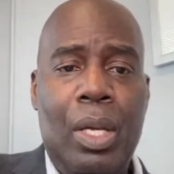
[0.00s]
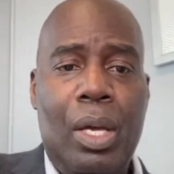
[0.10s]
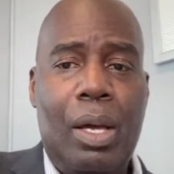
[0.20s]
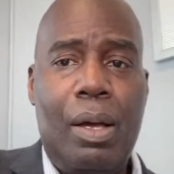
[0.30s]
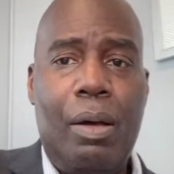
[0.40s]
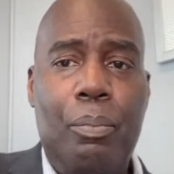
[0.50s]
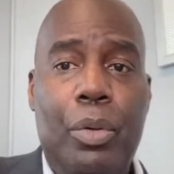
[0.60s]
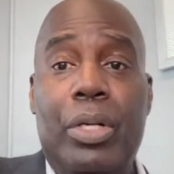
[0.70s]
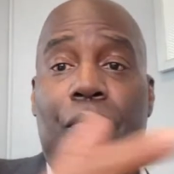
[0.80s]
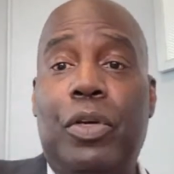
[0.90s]

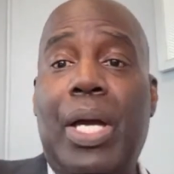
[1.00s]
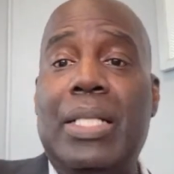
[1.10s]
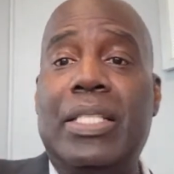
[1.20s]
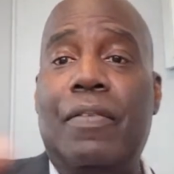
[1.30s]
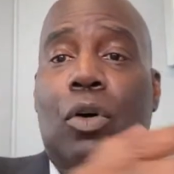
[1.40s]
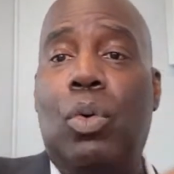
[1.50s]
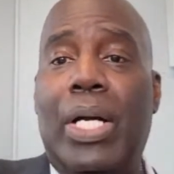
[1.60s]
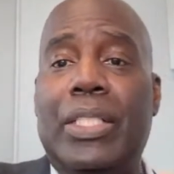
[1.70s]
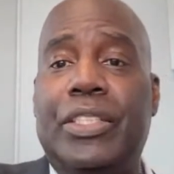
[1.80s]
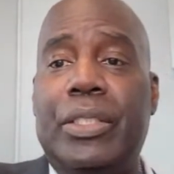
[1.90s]
BRRRR. And if you guys have
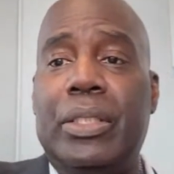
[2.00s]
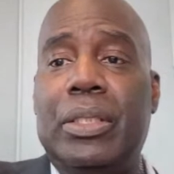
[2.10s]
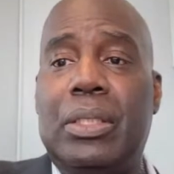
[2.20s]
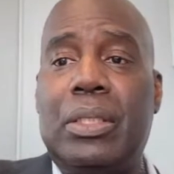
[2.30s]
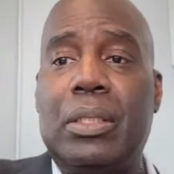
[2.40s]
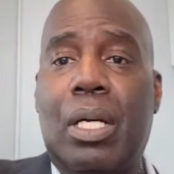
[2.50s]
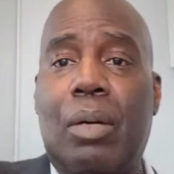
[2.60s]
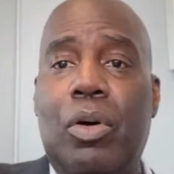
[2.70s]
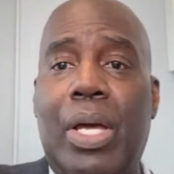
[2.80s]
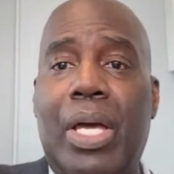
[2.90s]
questions,
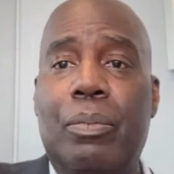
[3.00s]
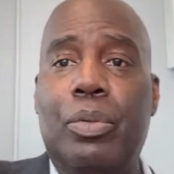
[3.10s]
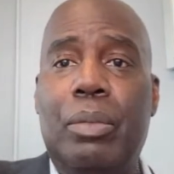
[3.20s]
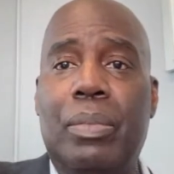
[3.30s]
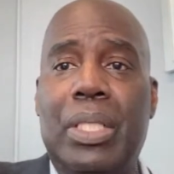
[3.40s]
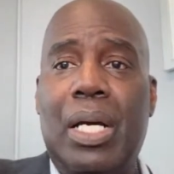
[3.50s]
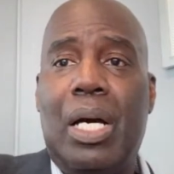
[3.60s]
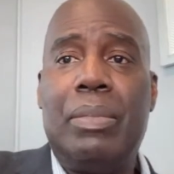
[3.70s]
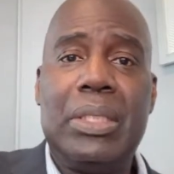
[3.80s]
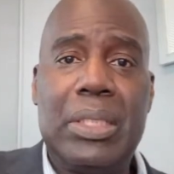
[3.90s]
go ahead and put them in the
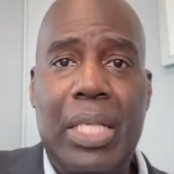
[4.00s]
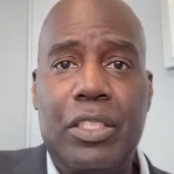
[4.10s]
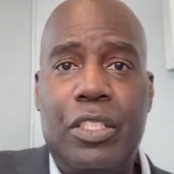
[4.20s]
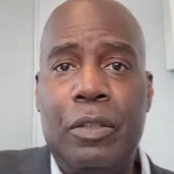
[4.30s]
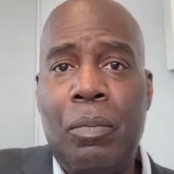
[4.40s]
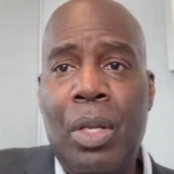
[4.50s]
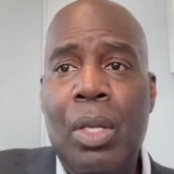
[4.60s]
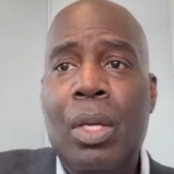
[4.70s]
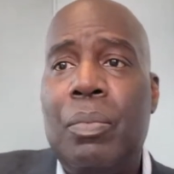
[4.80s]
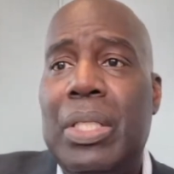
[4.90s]
comment section.
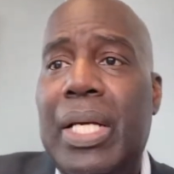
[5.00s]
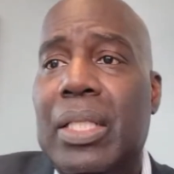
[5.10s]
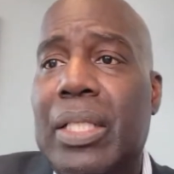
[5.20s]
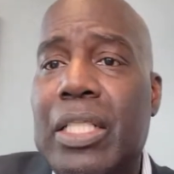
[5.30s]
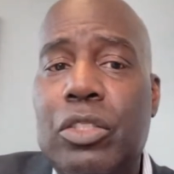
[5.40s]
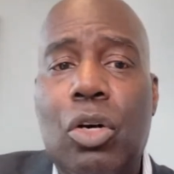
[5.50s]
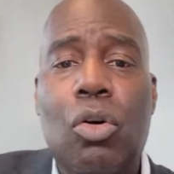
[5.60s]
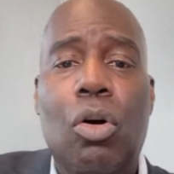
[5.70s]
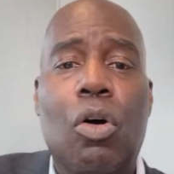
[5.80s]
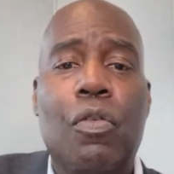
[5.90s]
But let's
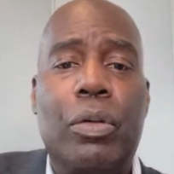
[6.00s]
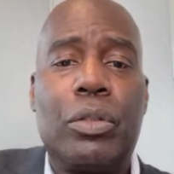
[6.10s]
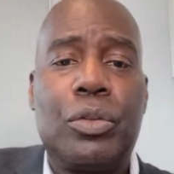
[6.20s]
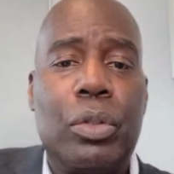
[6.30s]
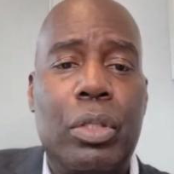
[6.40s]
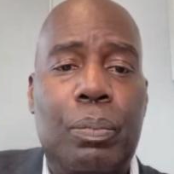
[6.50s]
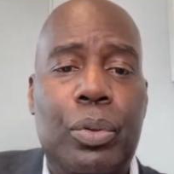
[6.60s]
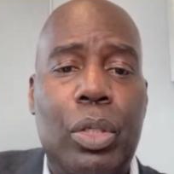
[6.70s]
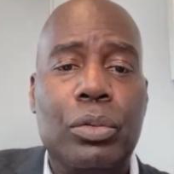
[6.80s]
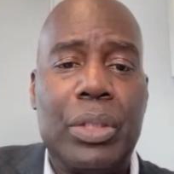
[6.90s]
go over sort of the pros and